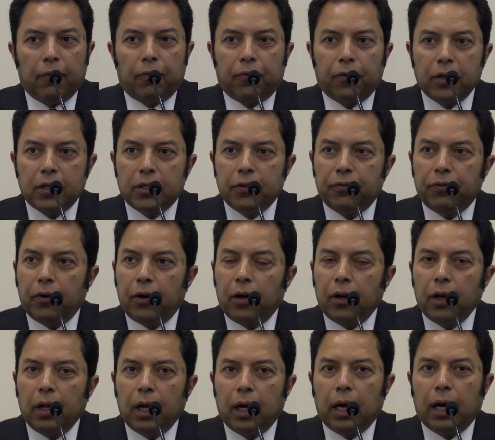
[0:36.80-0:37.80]
First of
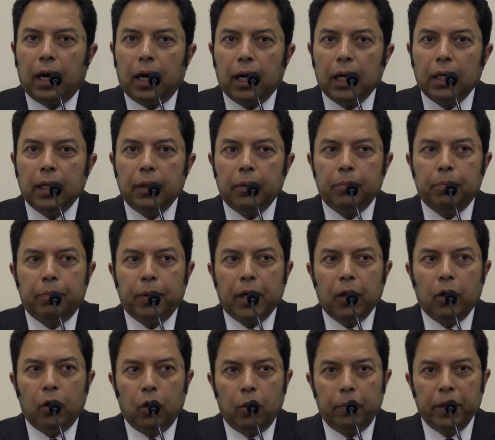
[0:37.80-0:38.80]
all, I pay
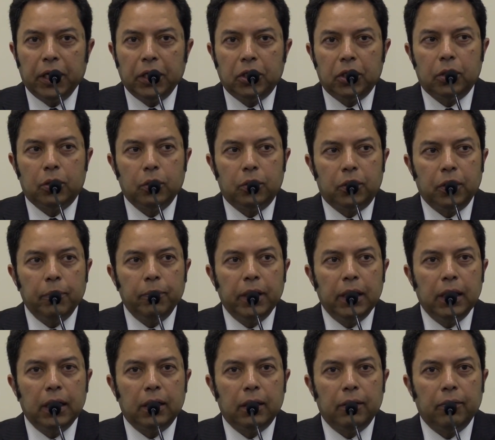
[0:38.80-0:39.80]
homage to 3
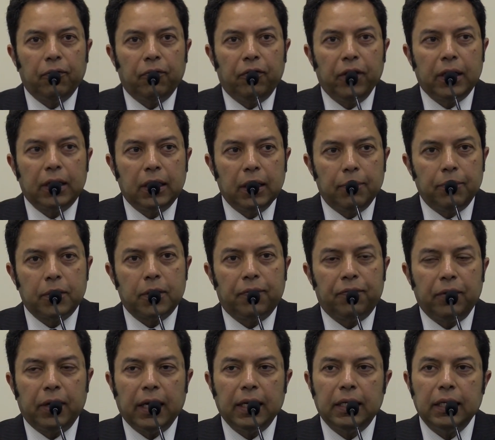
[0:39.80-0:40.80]
million victims of
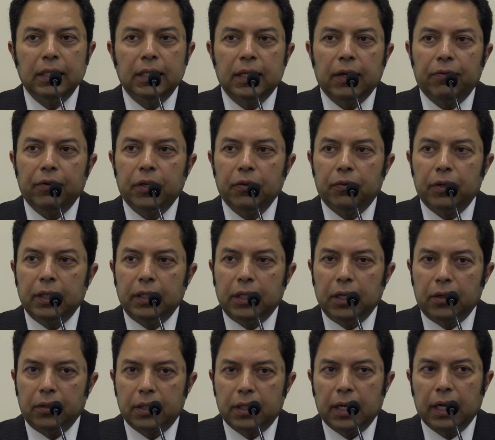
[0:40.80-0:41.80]
1971
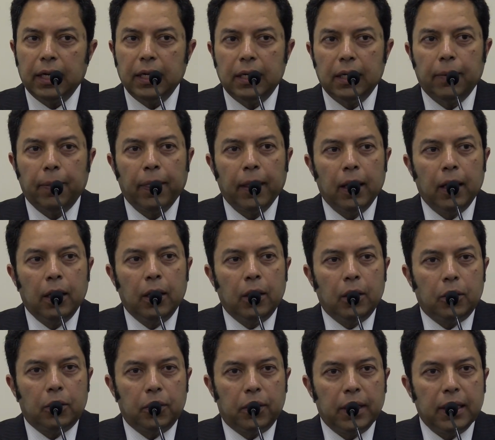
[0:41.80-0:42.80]
genocide.
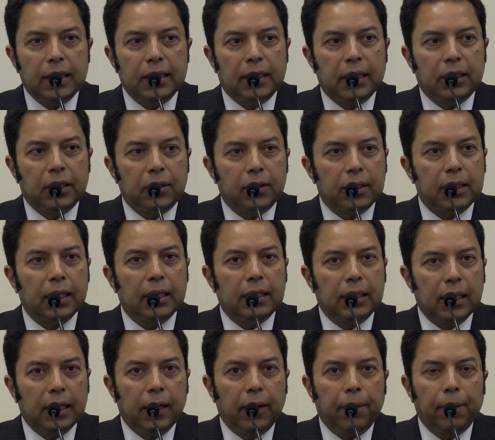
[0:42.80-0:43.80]
Today is the Genocide
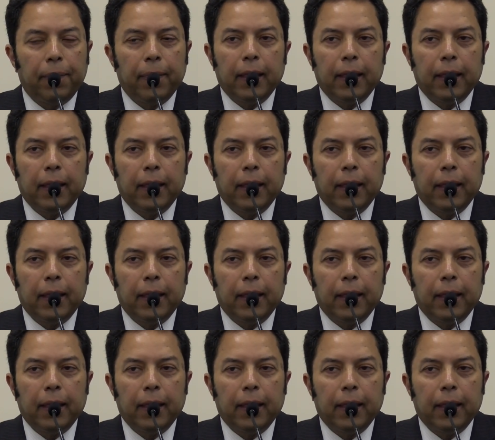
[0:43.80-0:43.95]
Day.